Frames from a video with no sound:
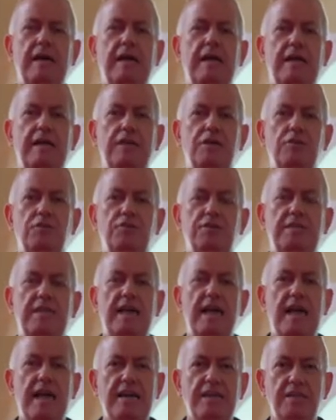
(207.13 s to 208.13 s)
You see
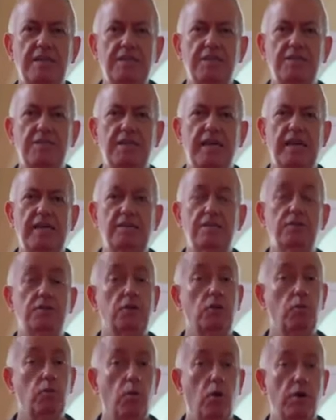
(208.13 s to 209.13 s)
any of these signs, they're
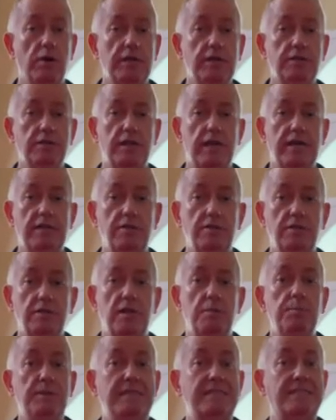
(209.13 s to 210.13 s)
warning signs,
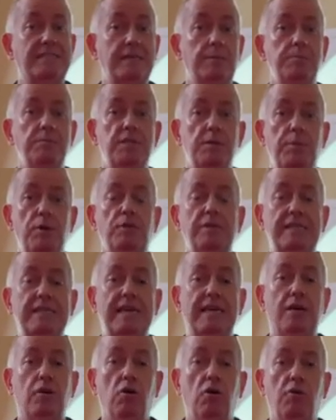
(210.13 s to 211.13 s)
it means something's about to
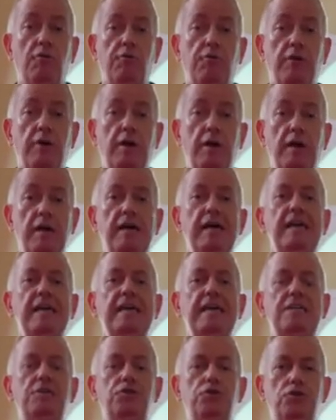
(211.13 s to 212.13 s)
kick off.
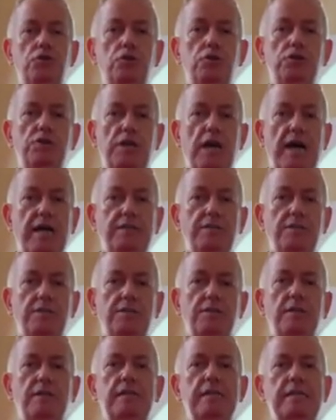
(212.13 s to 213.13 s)
It's your chance
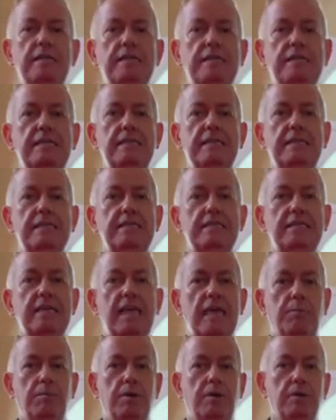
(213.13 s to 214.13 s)
to
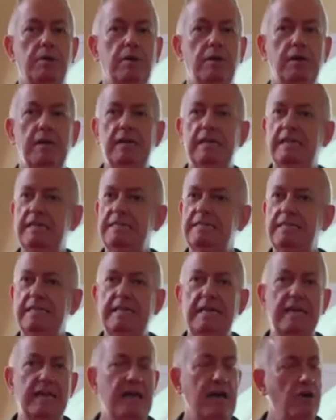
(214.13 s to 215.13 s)
escape, to
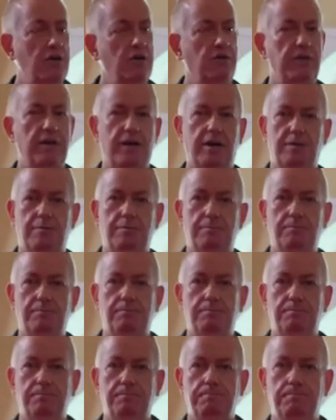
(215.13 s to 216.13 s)
get out of there.
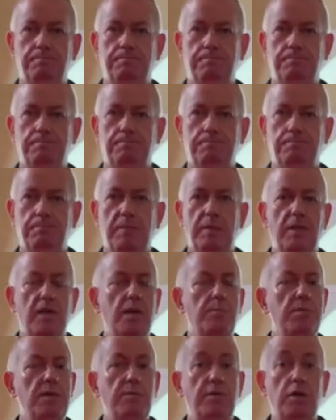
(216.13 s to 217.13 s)
It
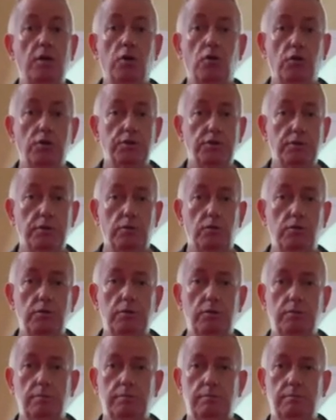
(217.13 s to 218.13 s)
may mean crossing the road,
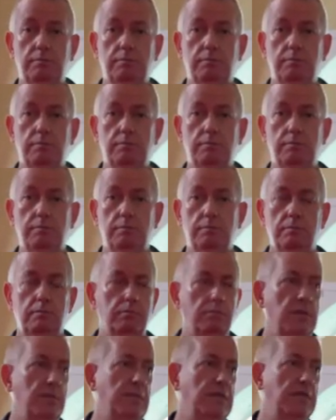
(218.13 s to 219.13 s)
it
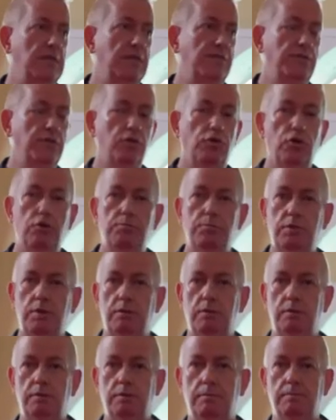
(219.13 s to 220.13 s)
may mean leaving the
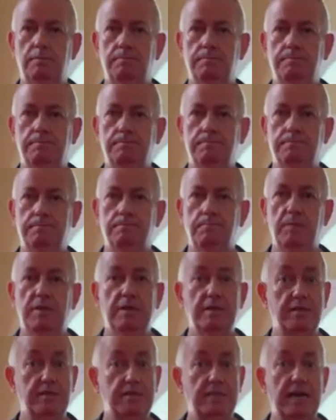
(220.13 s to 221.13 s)
room,
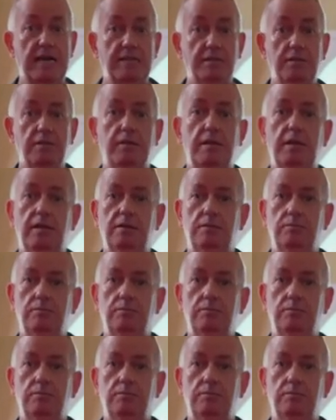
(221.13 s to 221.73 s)
de-escalating,